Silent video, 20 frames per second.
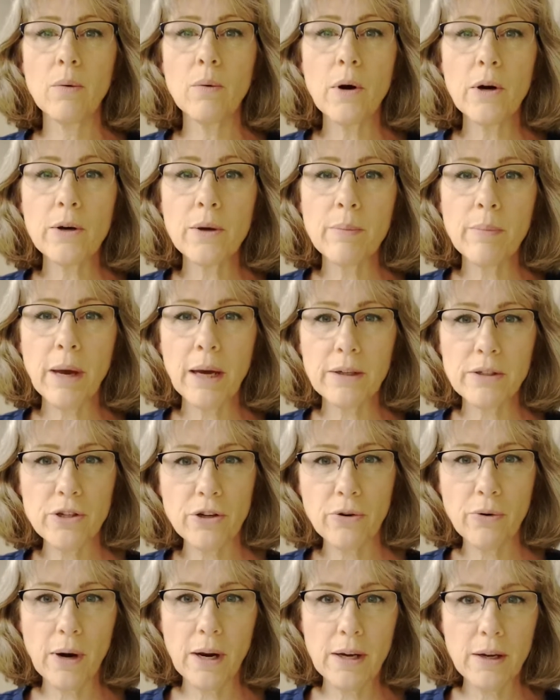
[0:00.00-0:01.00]
Welcome back to
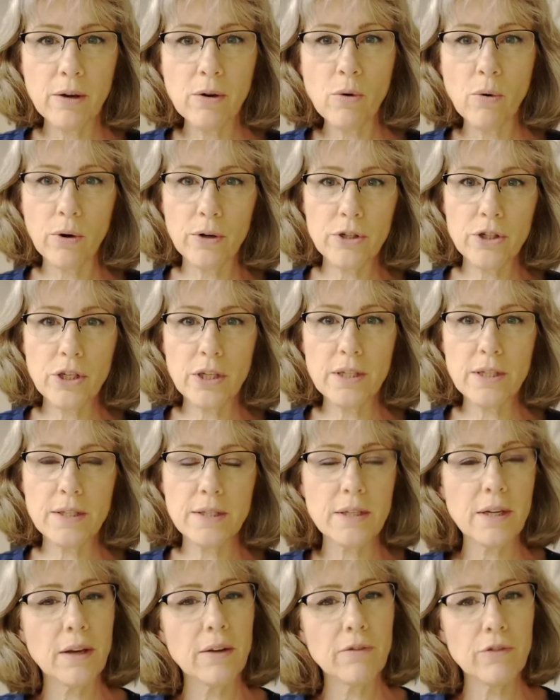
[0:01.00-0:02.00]
Gray and
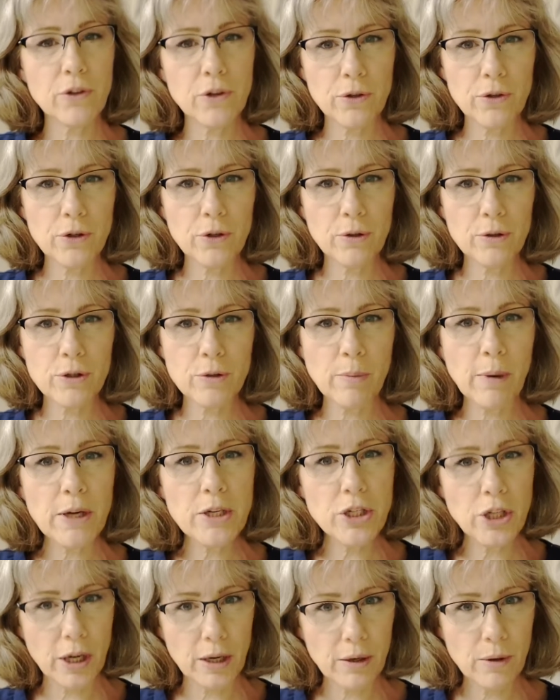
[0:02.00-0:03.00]
Gorgeous. If you're new to my
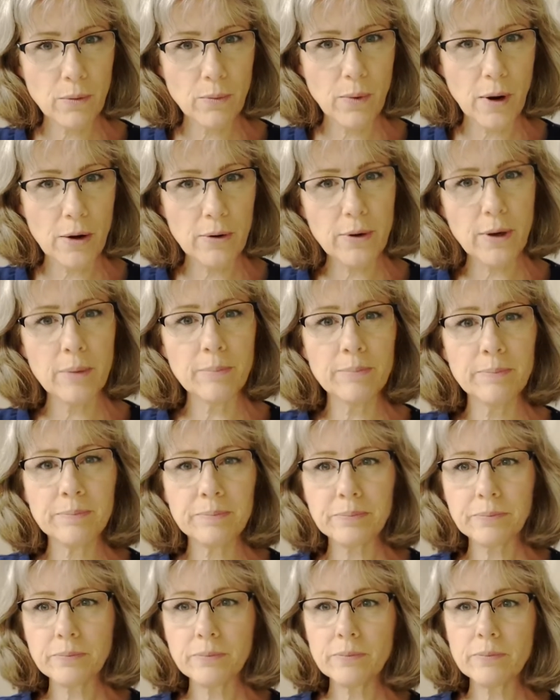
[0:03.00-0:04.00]
channel, welcome.
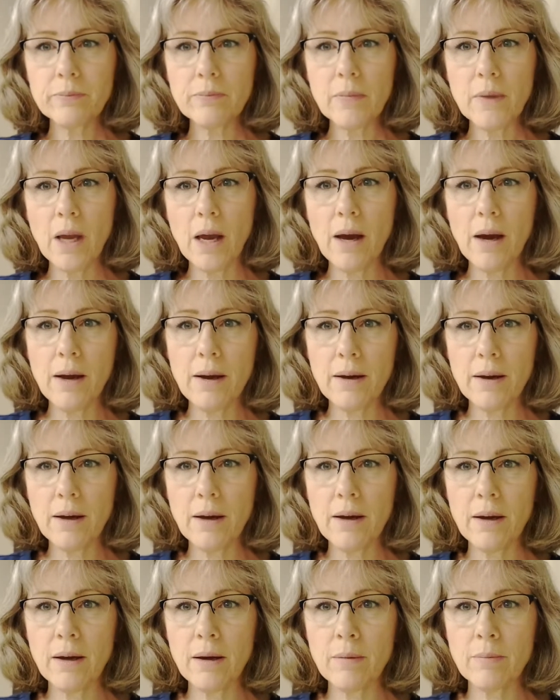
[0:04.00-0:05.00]
I
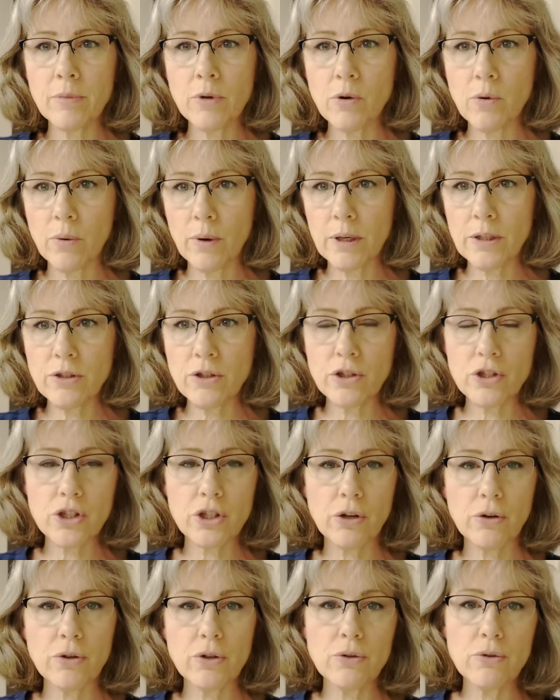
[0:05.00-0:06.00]
am going to
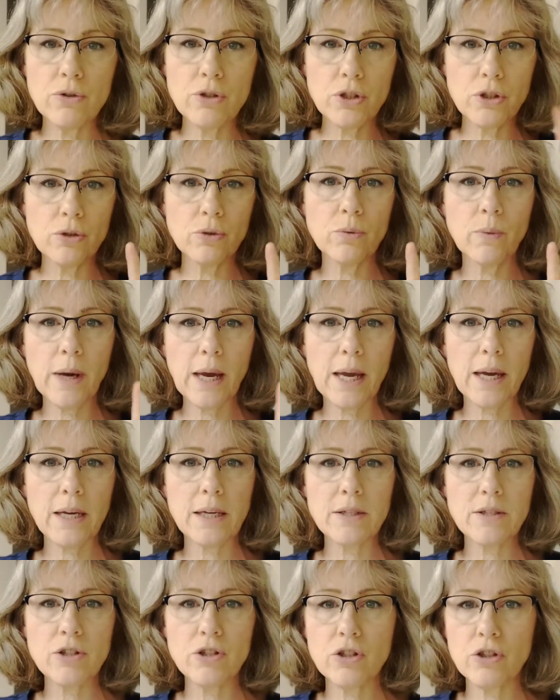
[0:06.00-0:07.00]
show you two
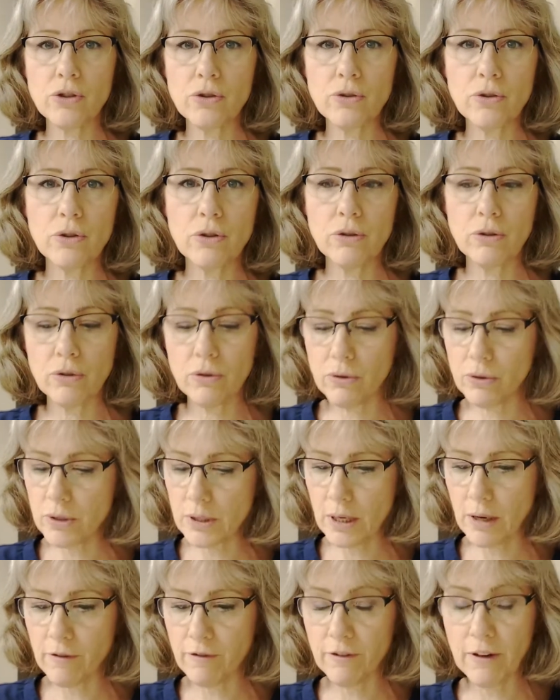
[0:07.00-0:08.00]
ways to use
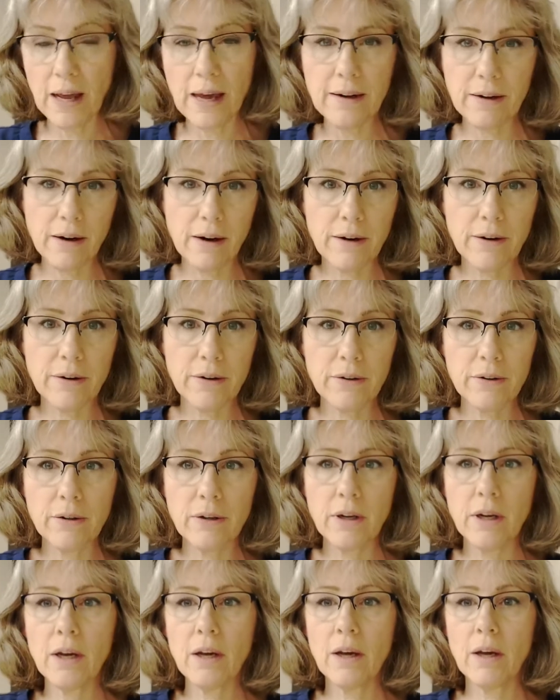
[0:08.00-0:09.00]
a flat iron.
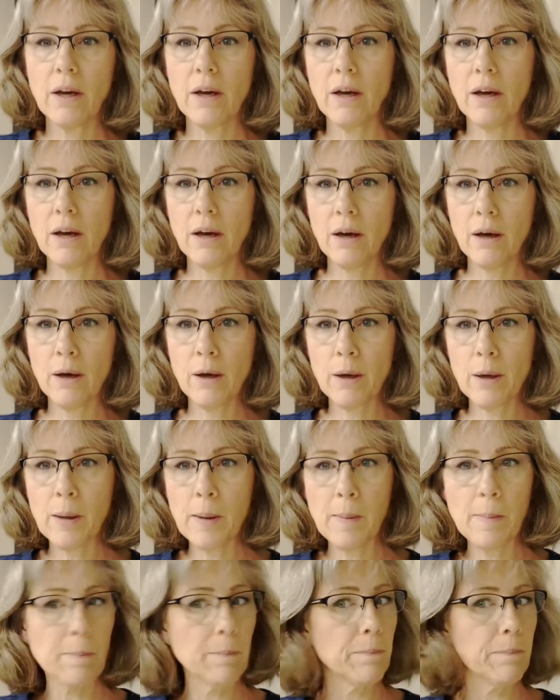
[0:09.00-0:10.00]

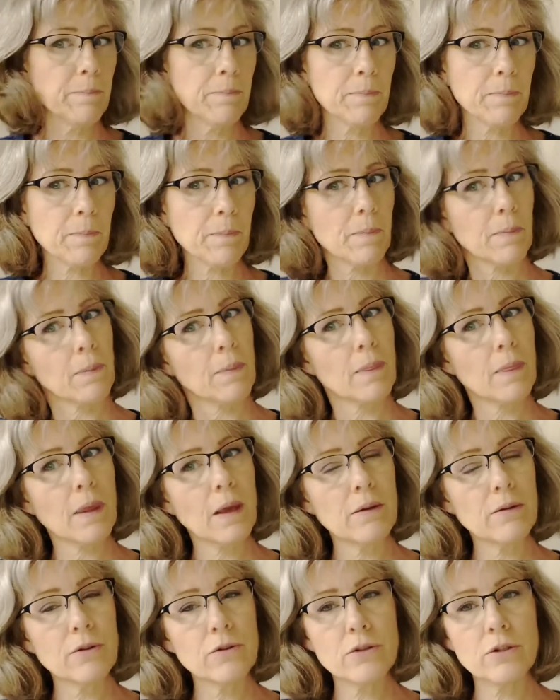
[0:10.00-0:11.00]
Um,
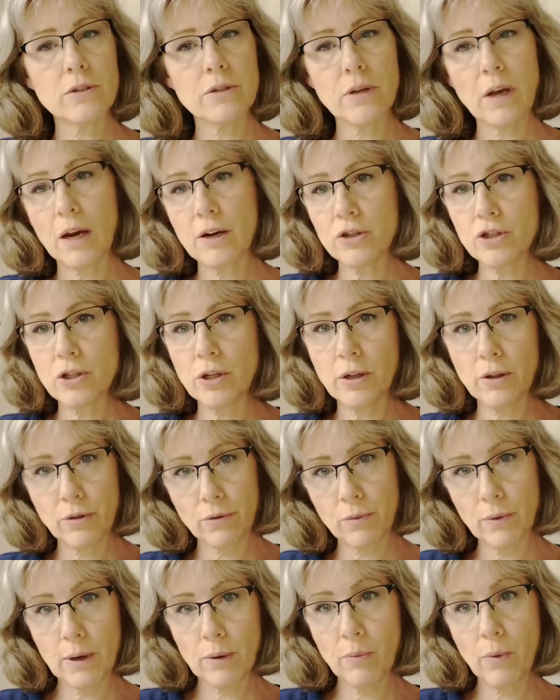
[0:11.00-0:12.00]
there's actually
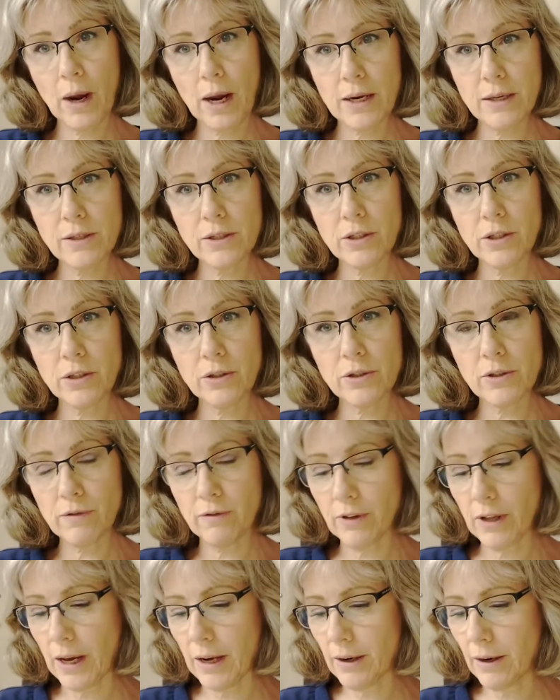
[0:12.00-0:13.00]
three ways to use a
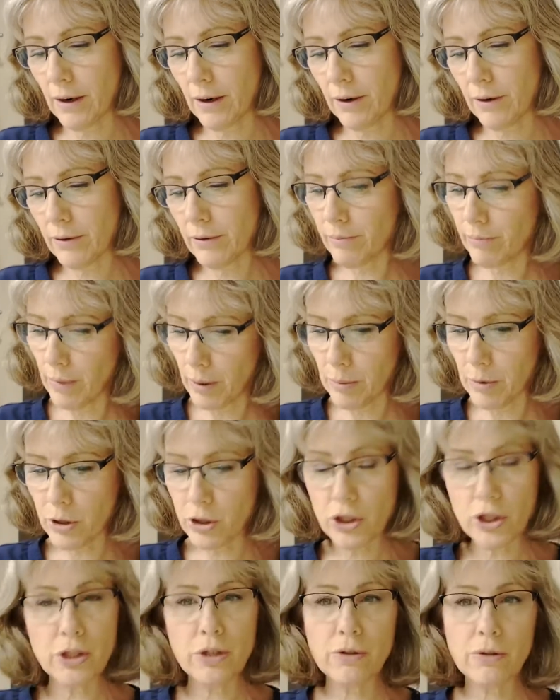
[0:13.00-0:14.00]
flat iron. Maybe I
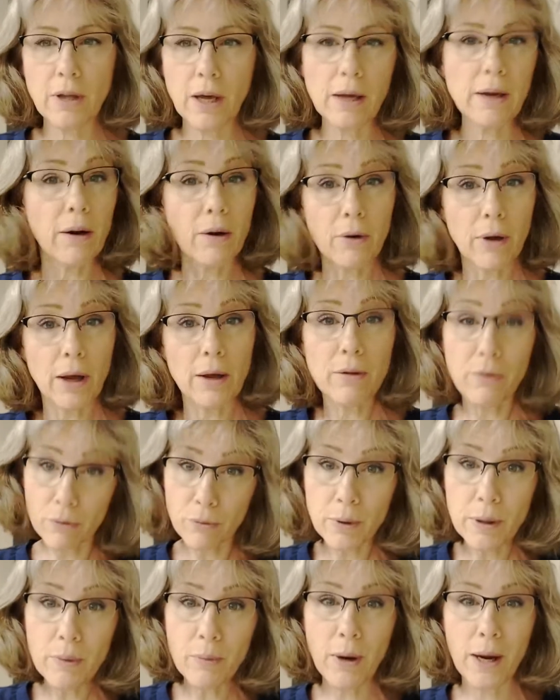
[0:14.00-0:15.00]
should do that. Okay,
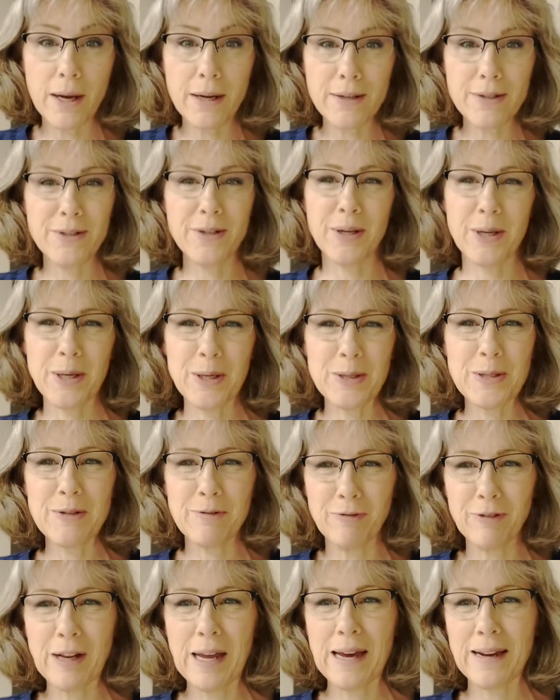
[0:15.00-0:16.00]
three ways to use a
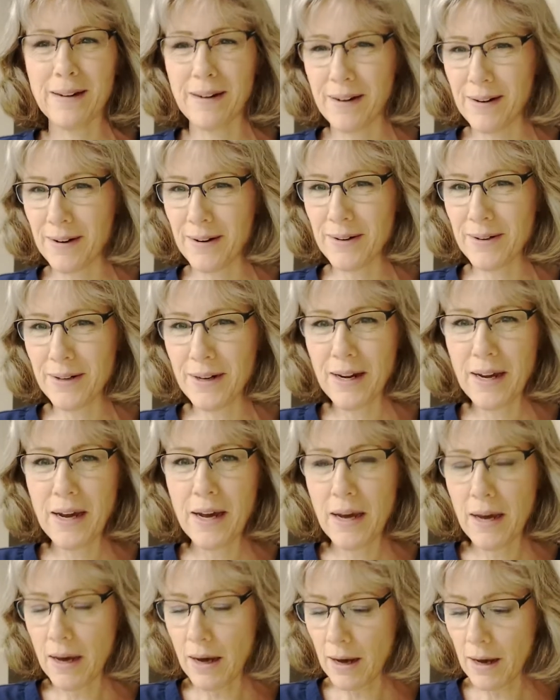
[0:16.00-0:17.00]
flat iron
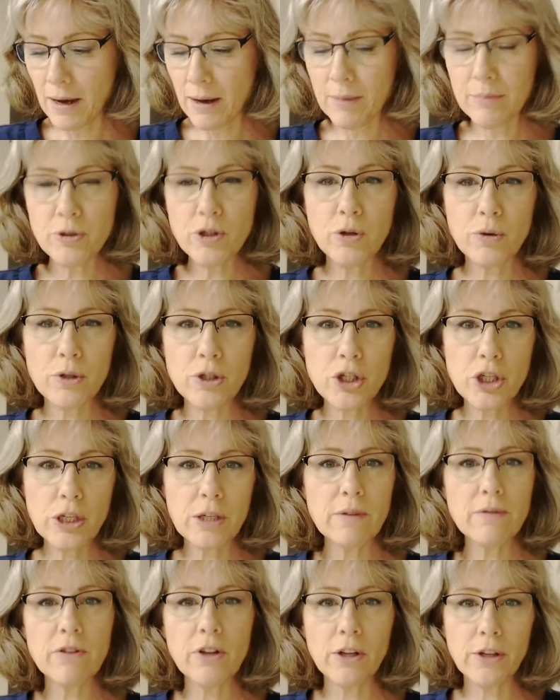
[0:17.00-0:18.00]
um, to
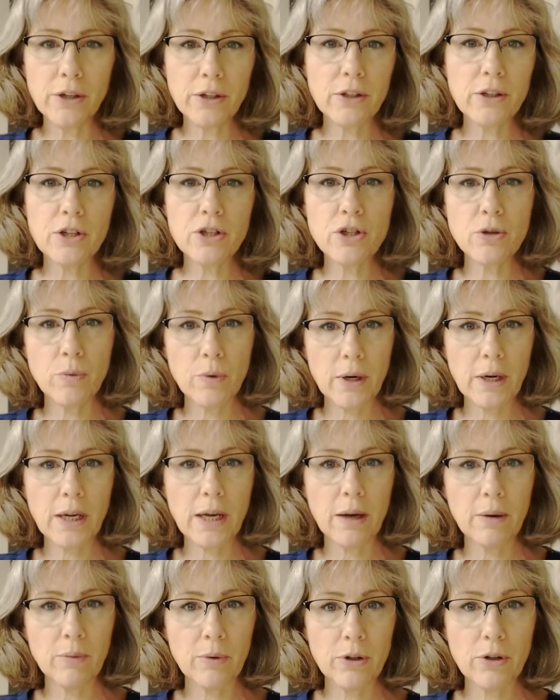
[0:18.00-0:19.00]
achieve the look that you want to
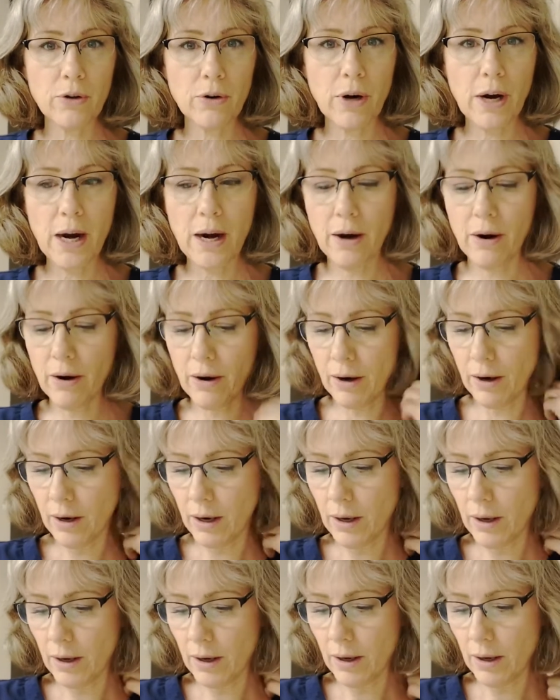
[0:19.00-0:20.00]
get with your hair.
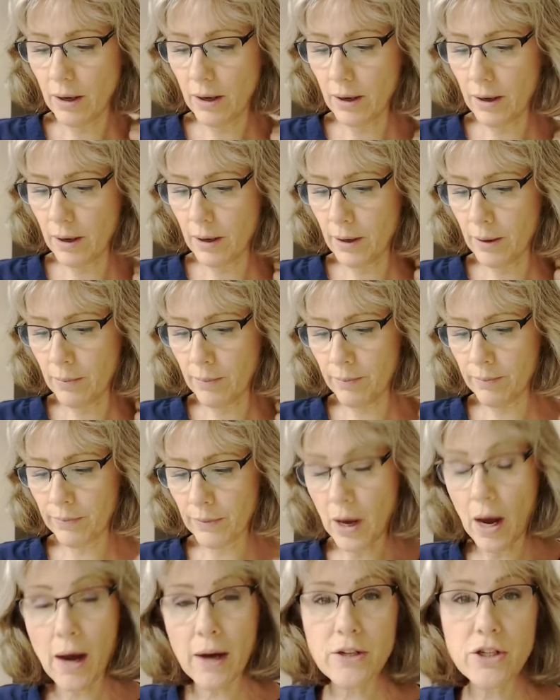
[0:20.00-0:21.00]
Um,
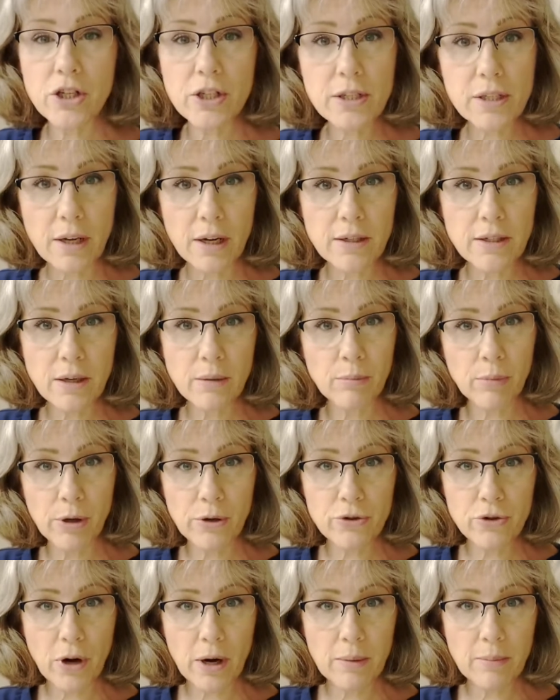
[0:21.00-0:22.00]
I just got done blow
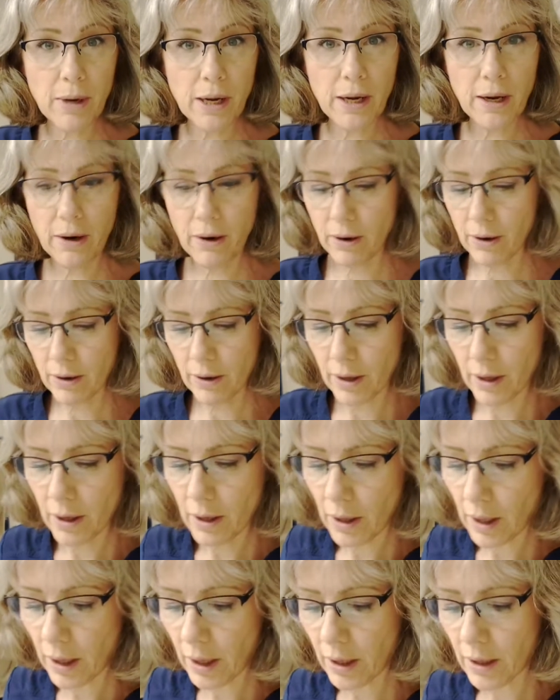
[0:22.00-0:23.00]
drying my hair
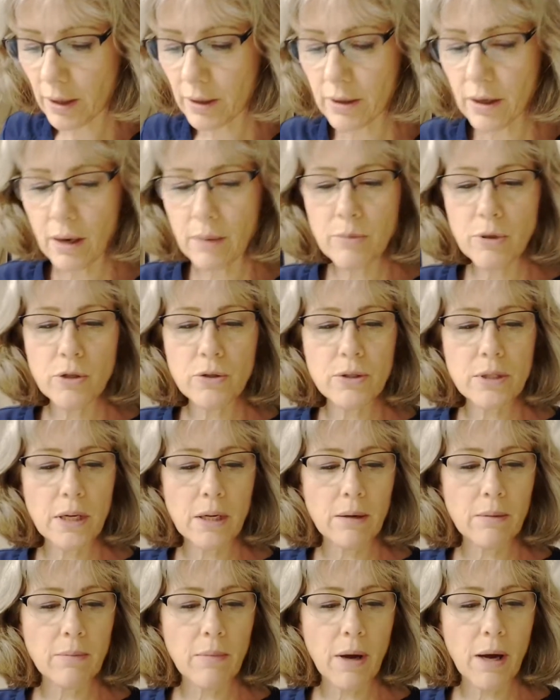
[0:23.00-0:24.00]
and I'm
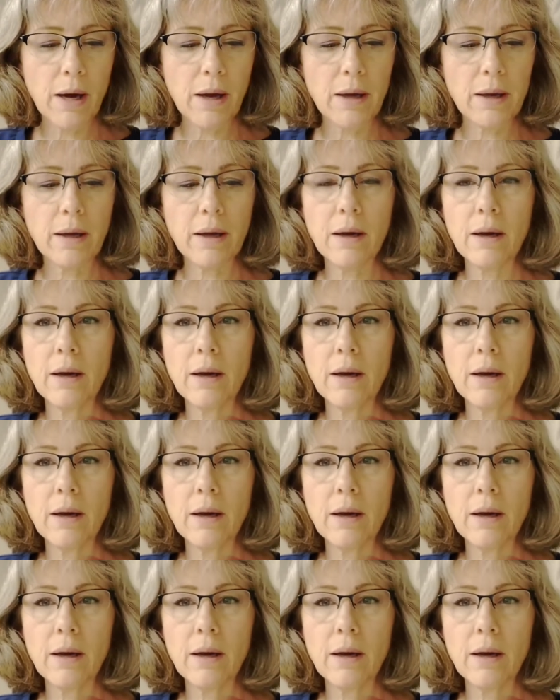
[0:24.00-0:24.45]
using my